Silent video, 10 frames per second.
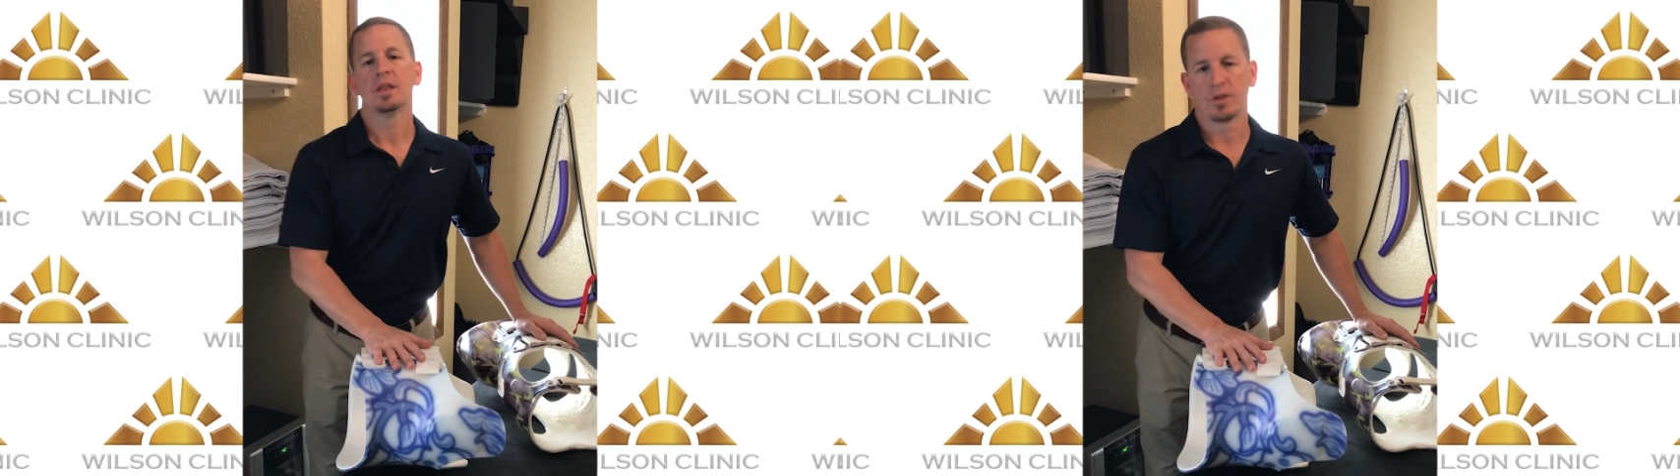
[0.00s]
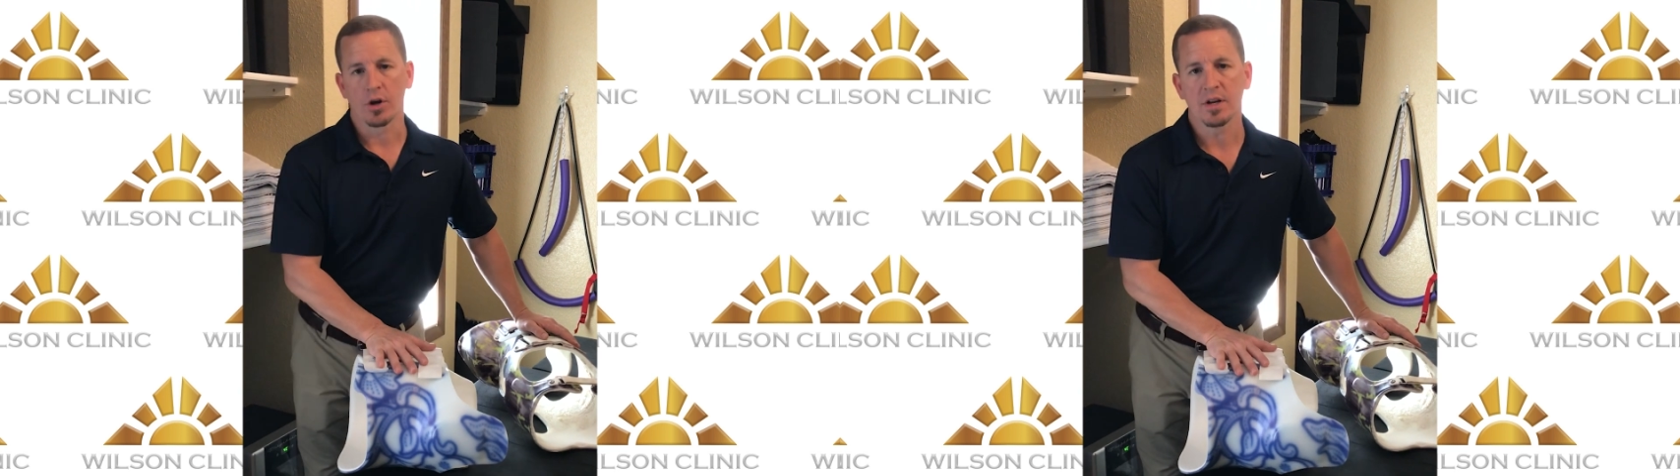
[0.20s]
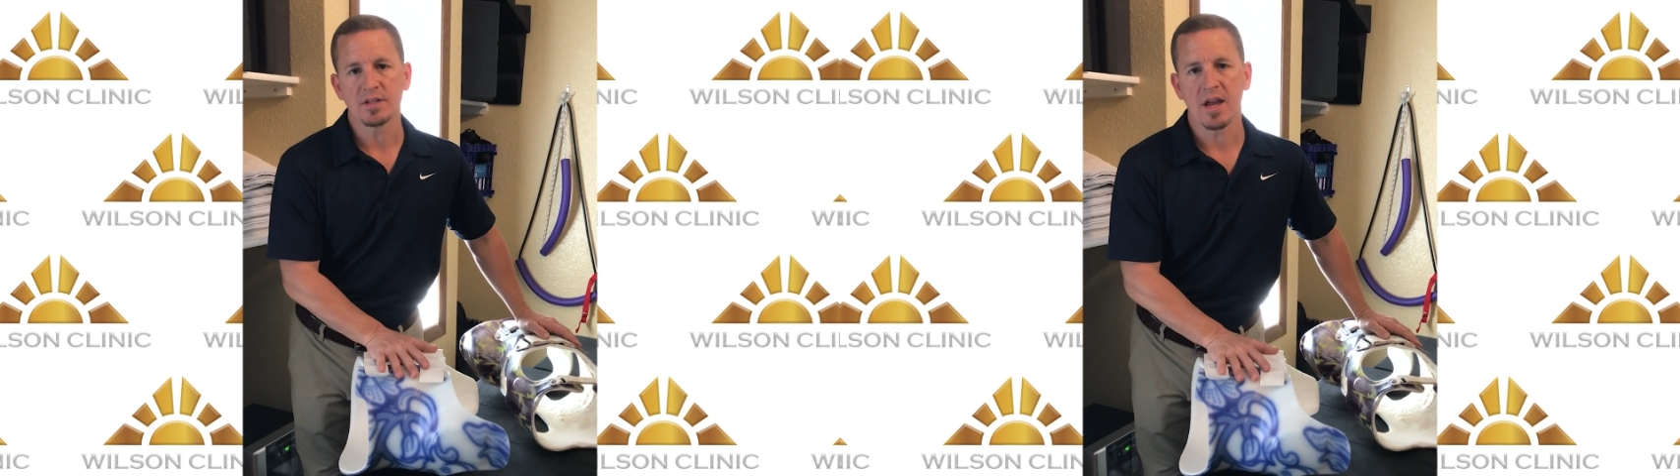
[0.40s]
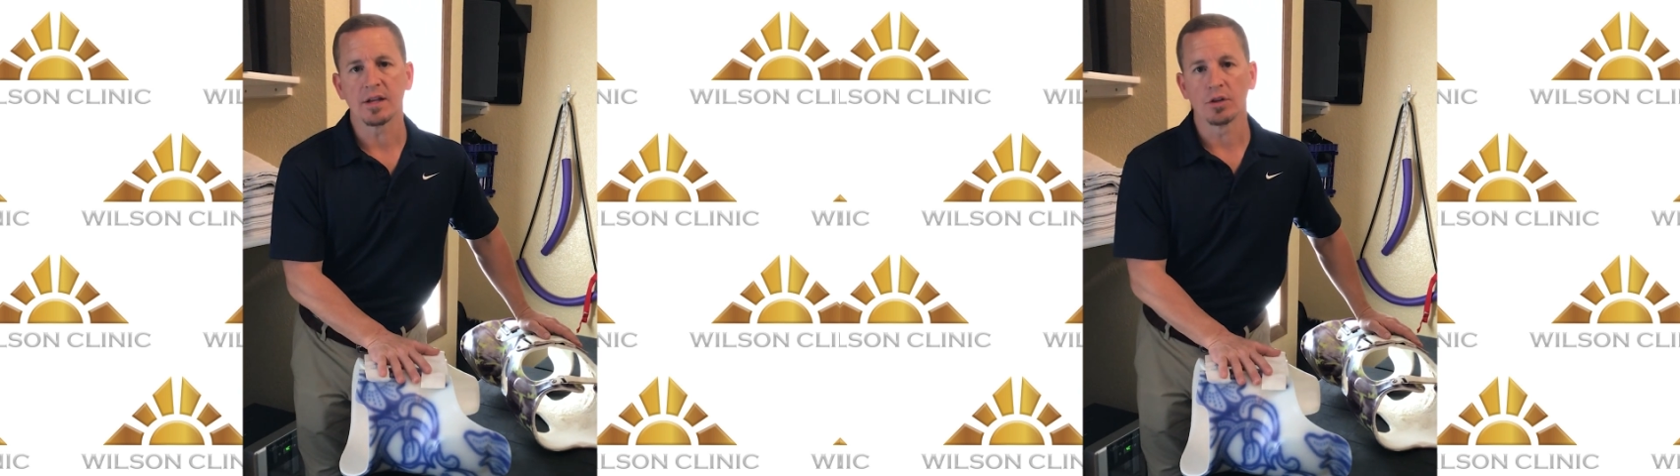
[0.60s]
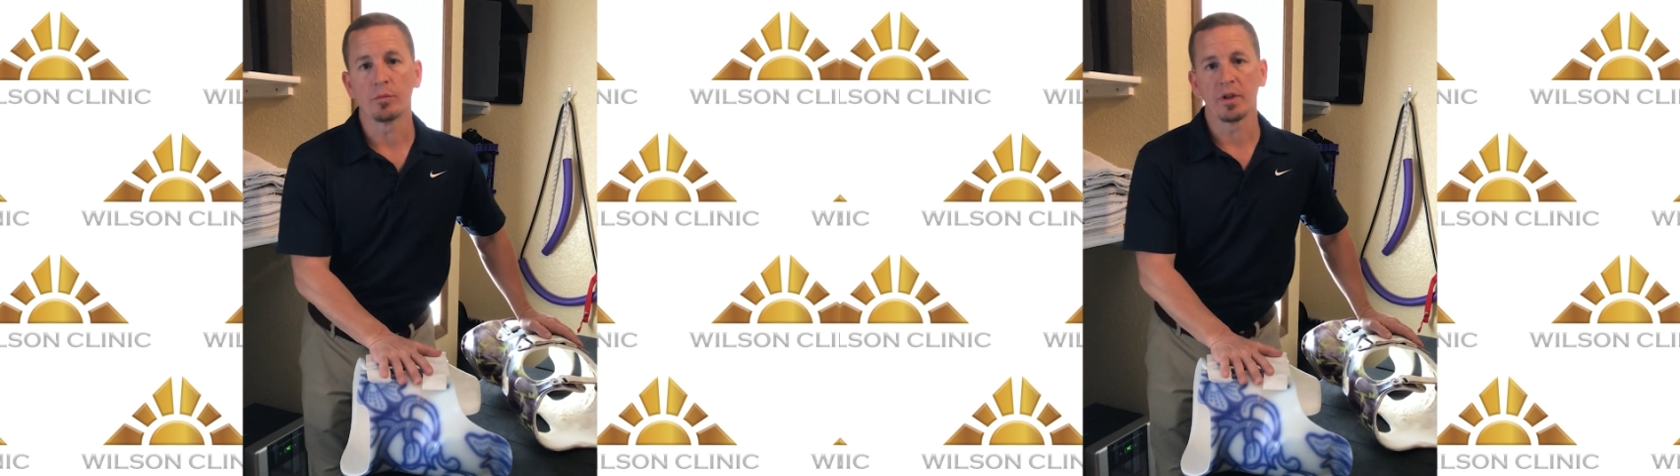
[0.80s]
They're going to take a
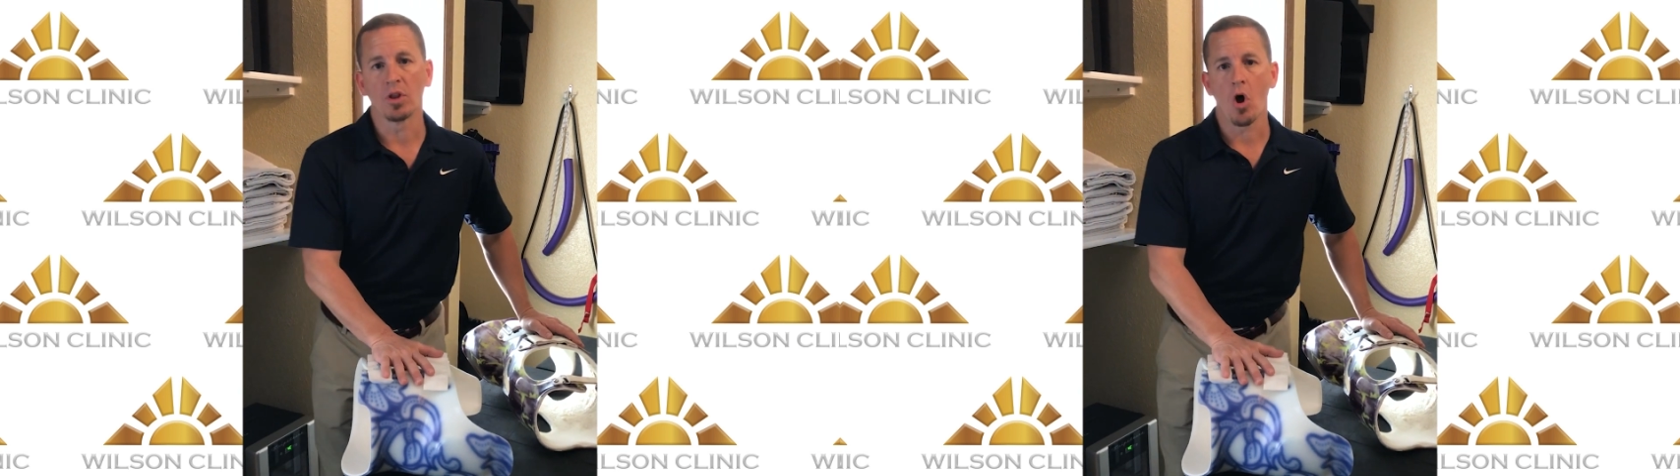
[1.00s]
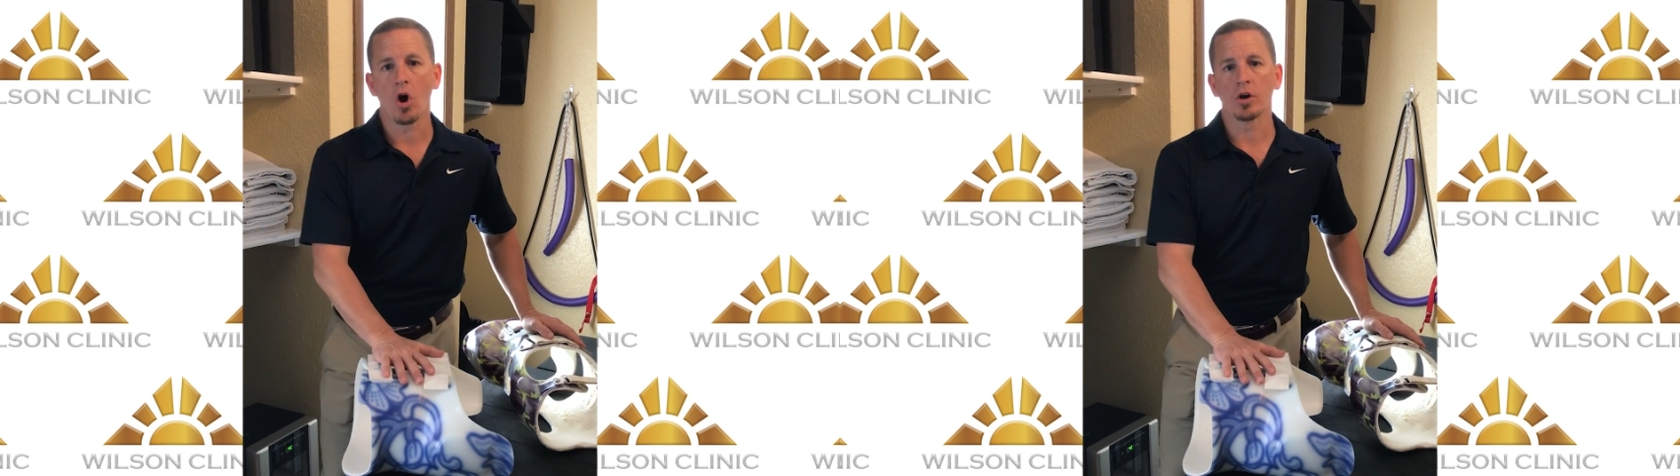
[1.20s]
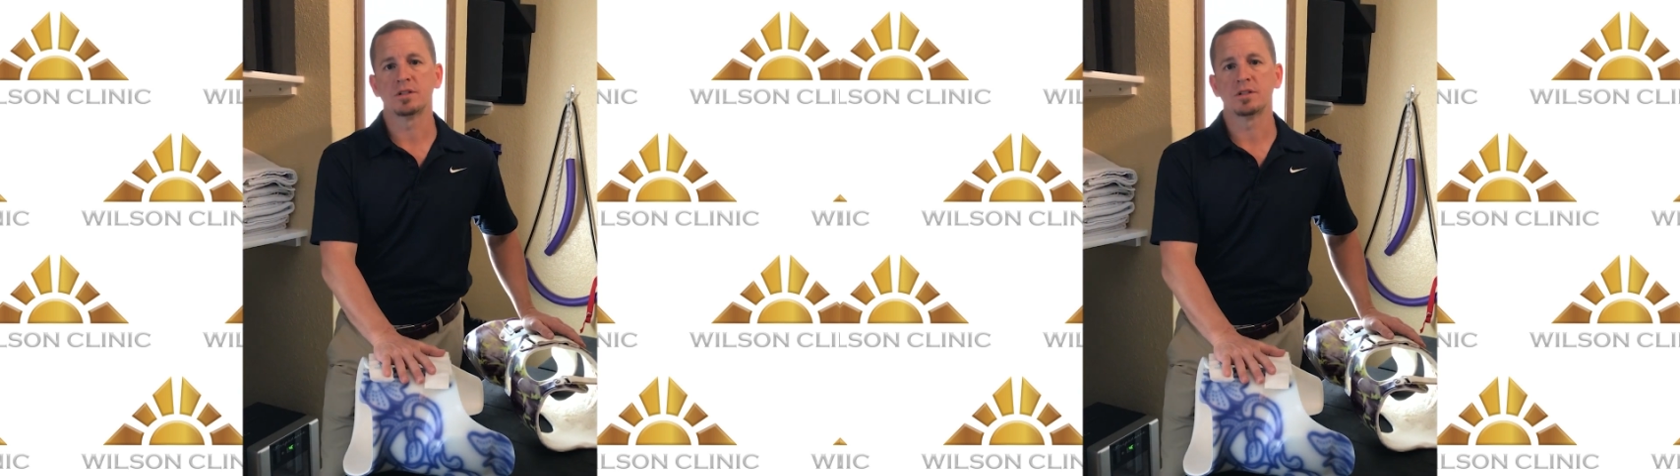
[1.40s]
little bit longer